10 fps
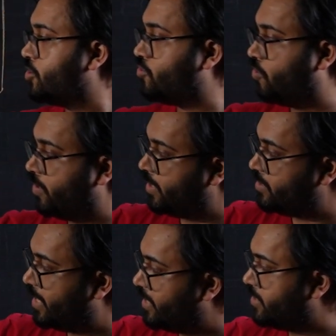So
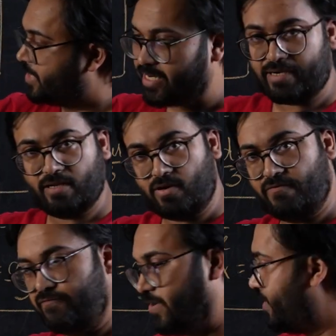the integral
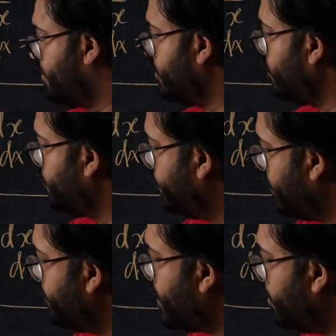of 1
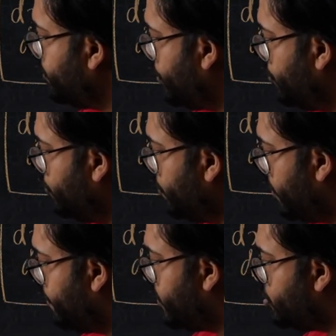will become u
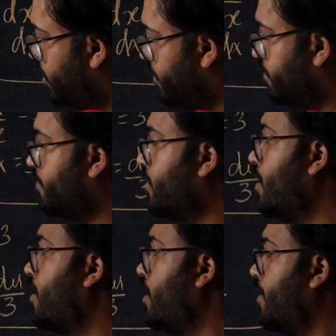eventually
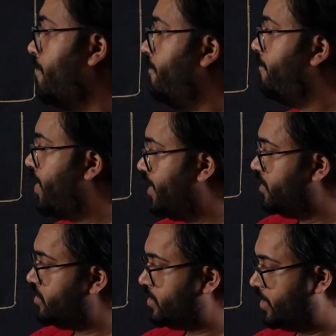
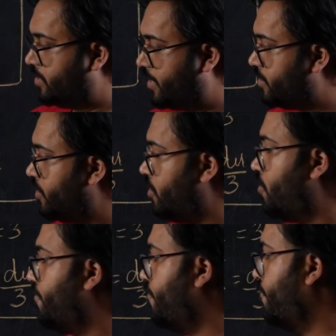minus integral
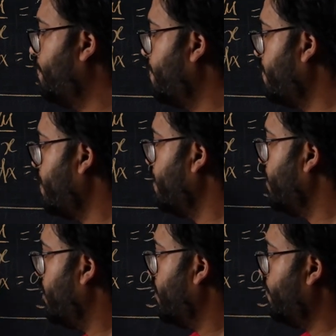of
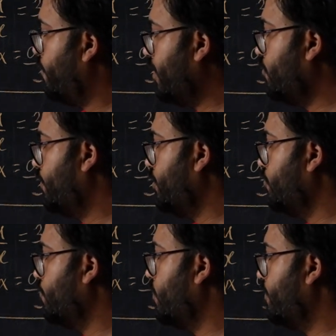1 over
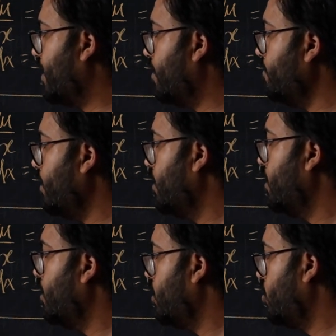u will
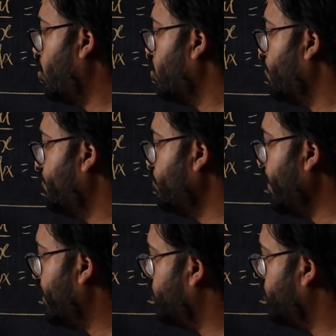become log of u.